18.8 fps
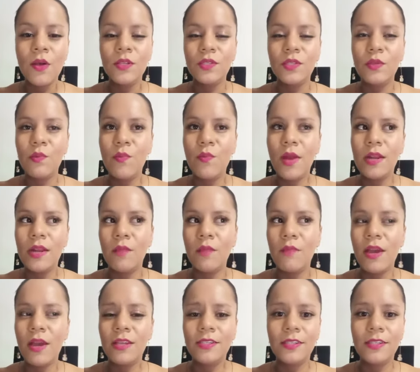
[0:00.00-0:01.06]
somebody
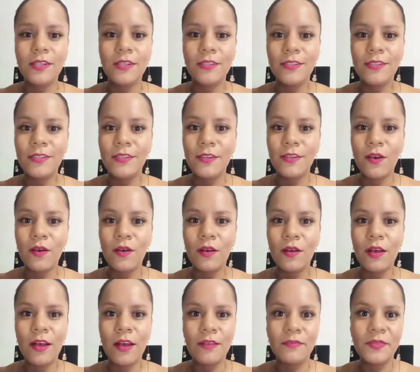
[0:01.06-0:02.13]
imagines
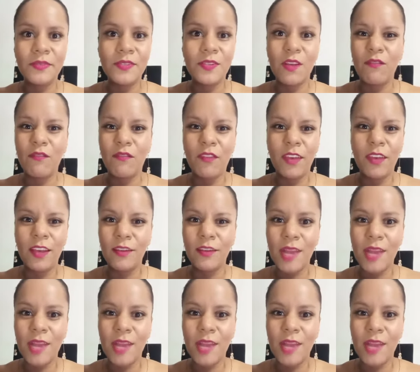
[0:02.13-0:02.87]
something